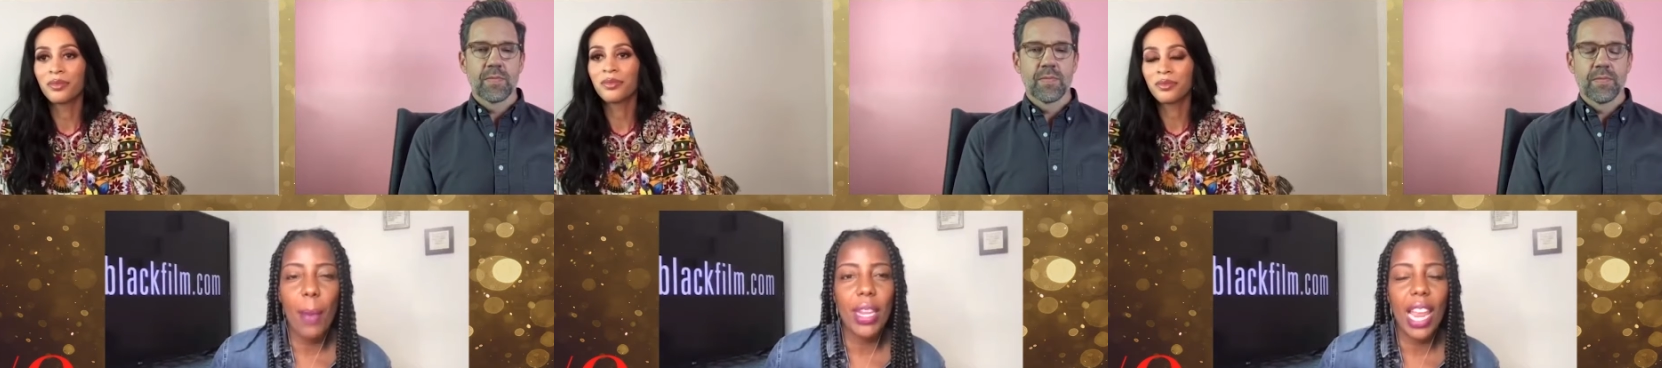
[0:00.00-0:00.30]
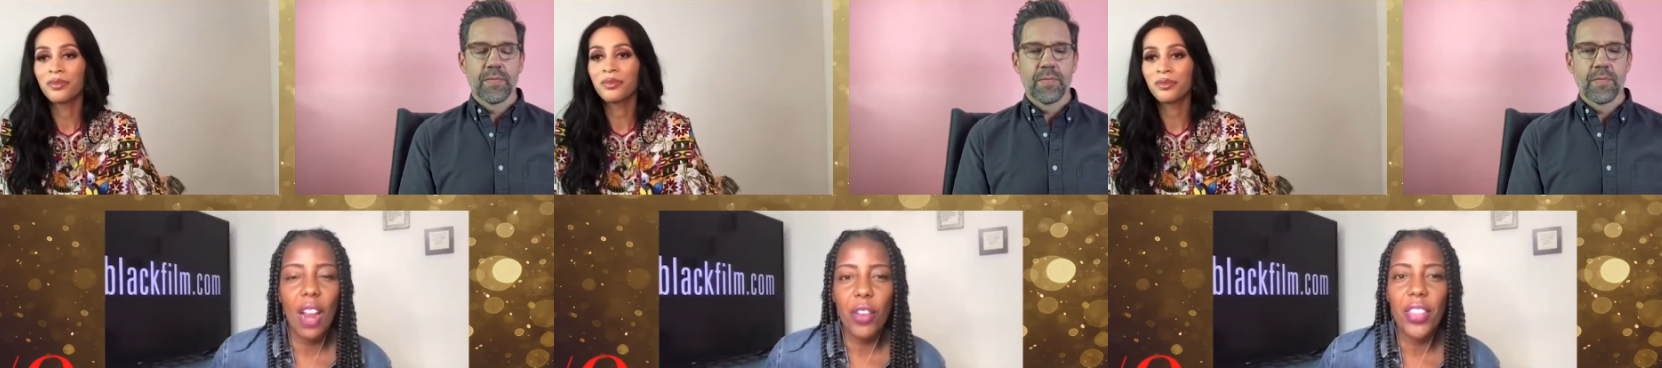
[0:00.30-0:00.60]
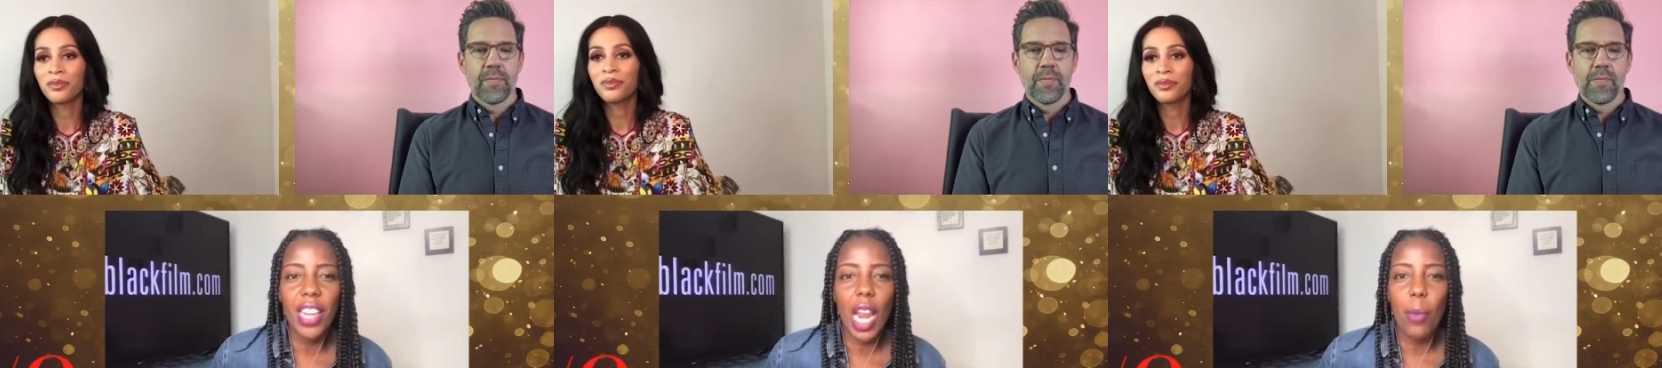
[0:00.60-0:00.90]
Speaker 1: I mean,
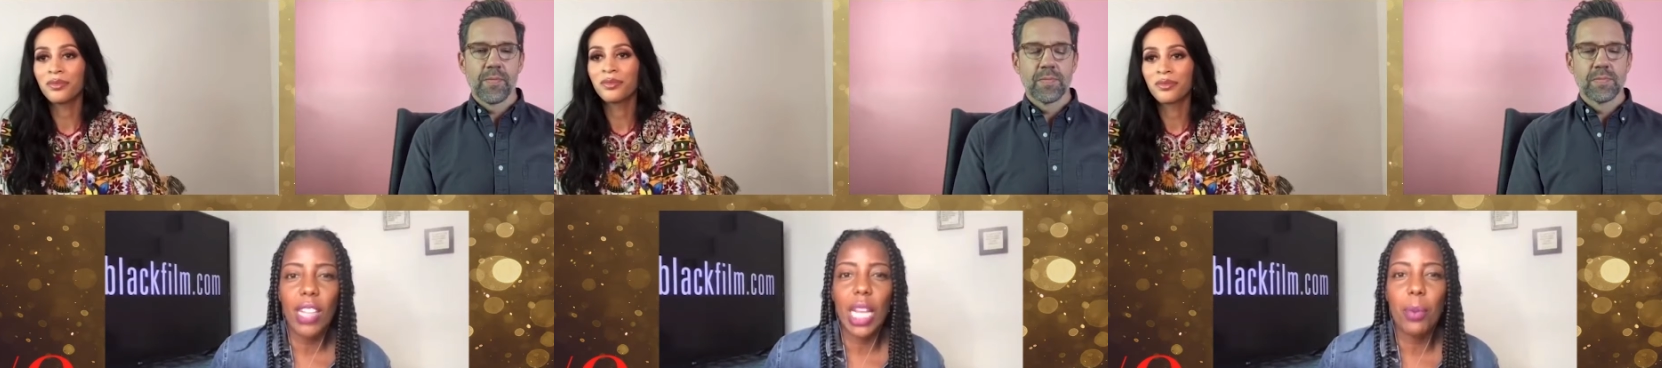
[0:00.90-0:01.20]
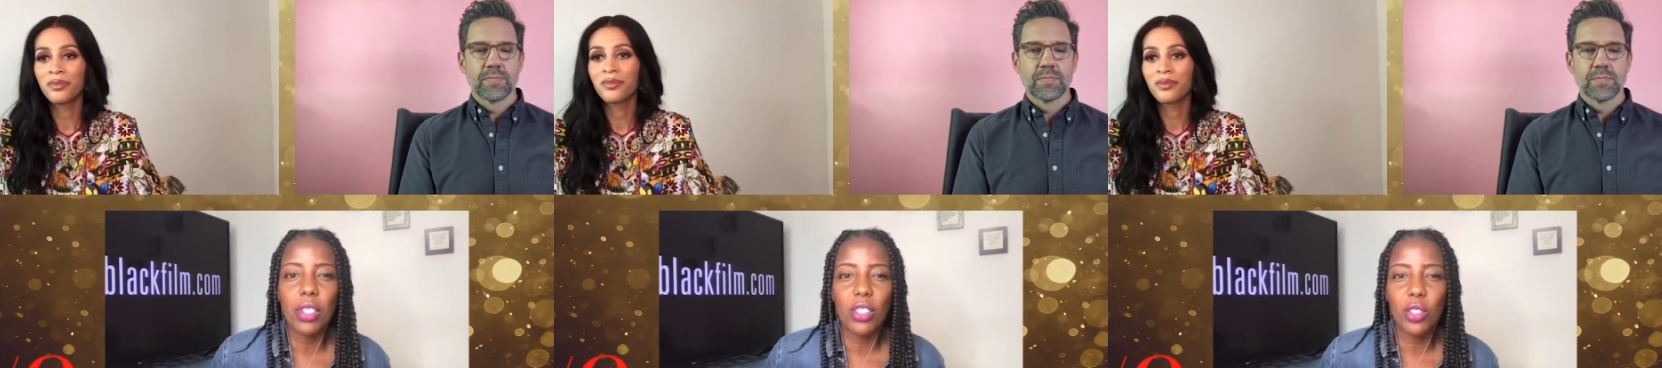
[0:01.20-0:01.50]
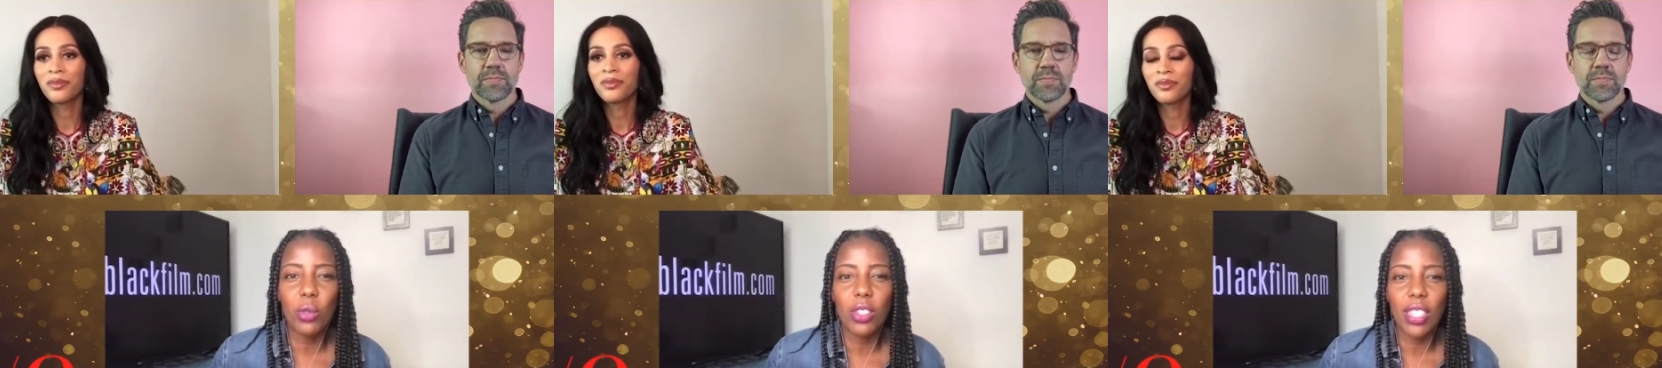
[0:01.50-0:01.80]
everything that I watched, I was
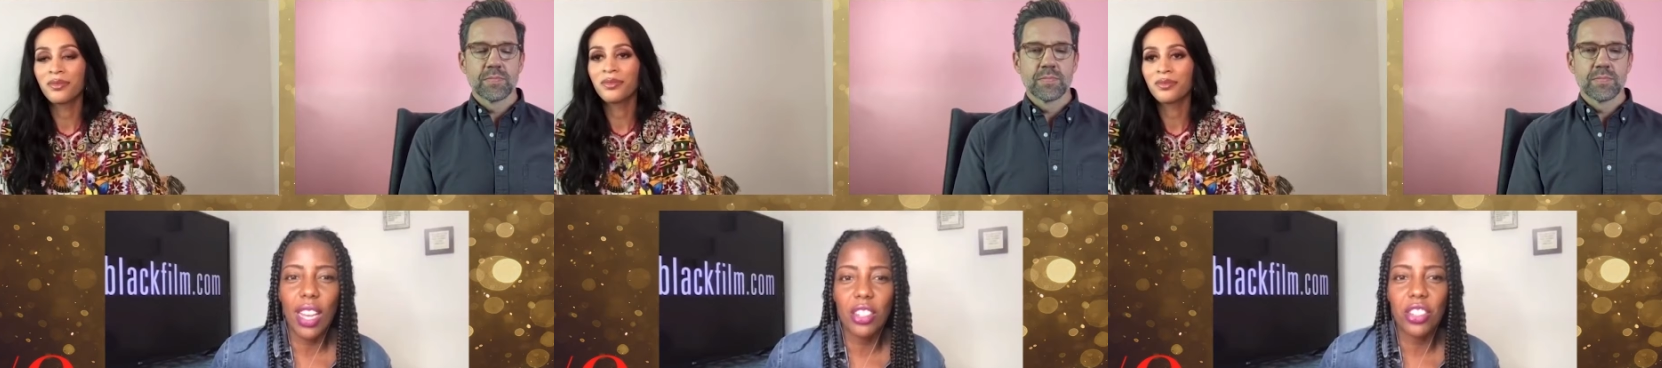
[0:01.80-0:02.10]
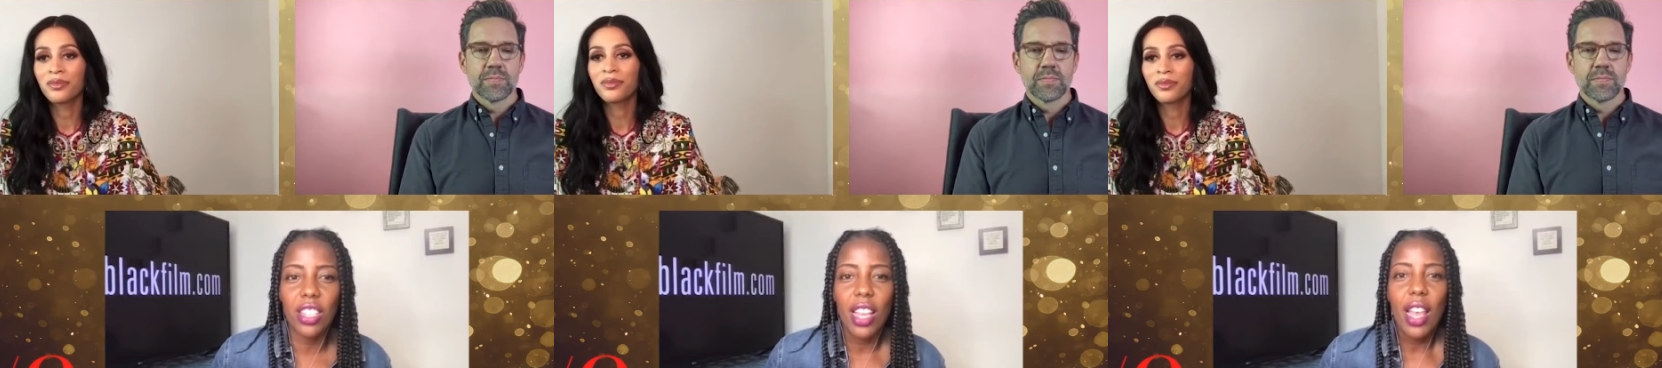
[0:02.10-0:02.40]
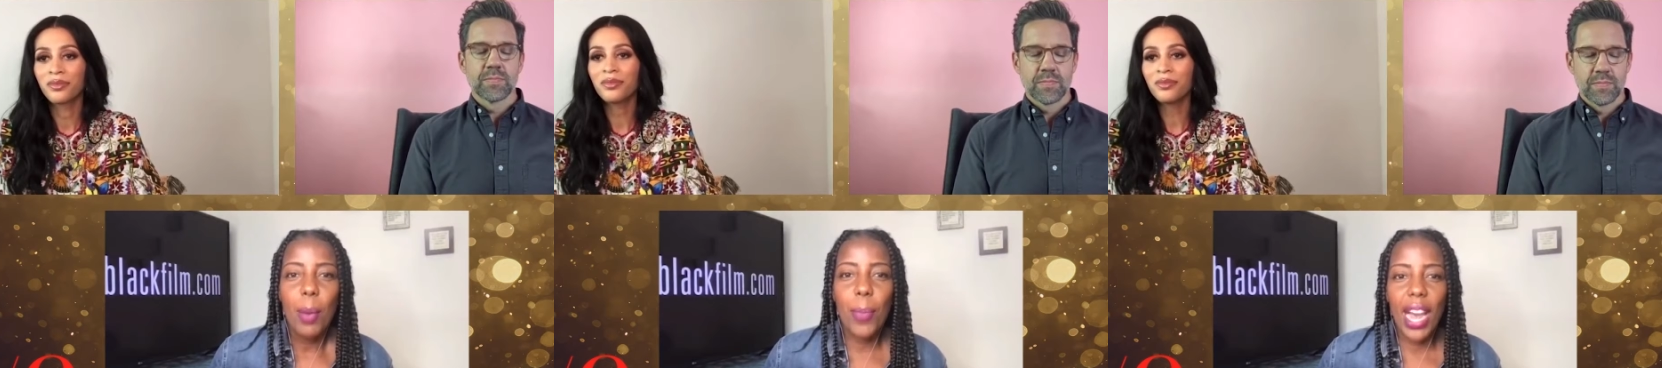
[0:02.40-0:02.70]
just so touched
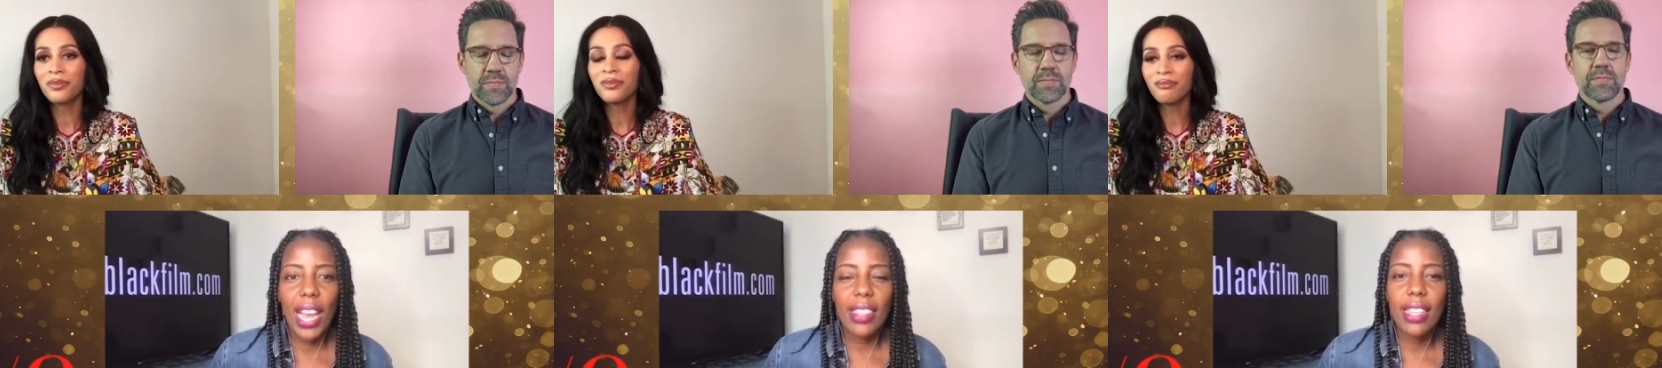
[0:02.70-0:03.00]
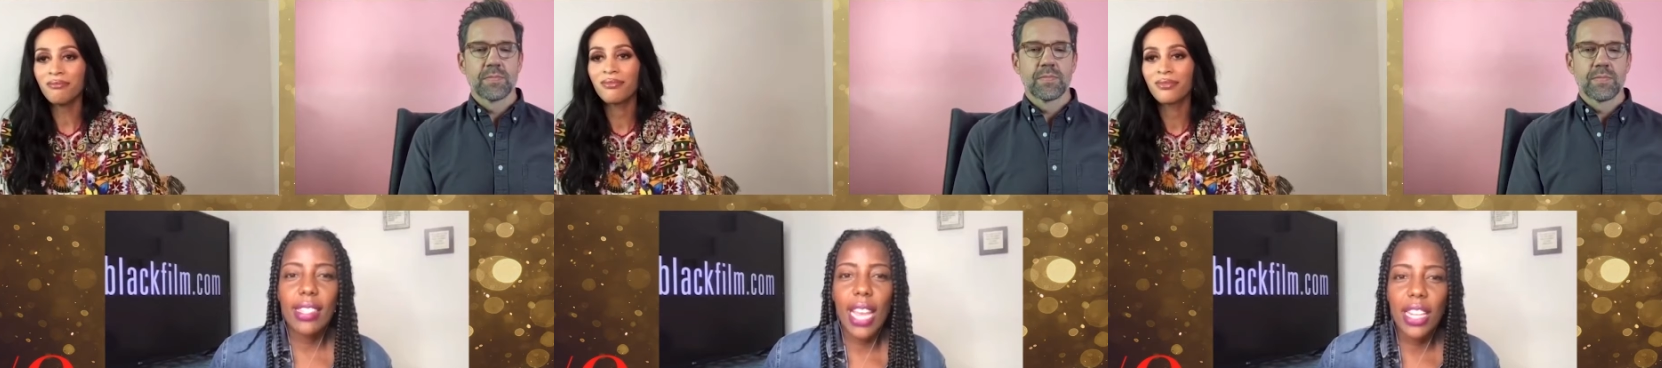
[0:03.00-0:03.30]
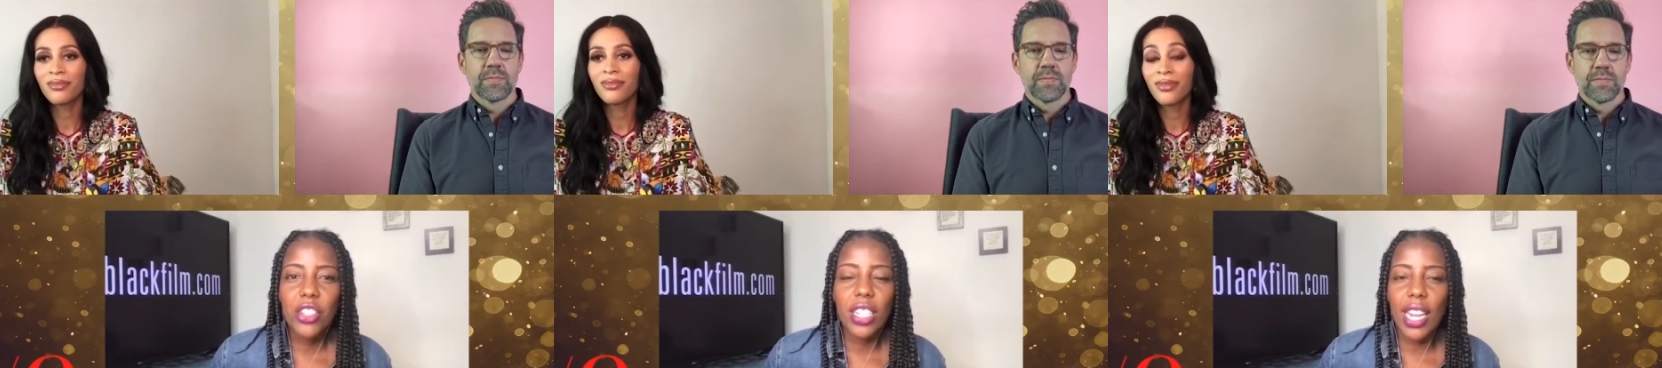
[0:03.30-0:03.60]
by the attention.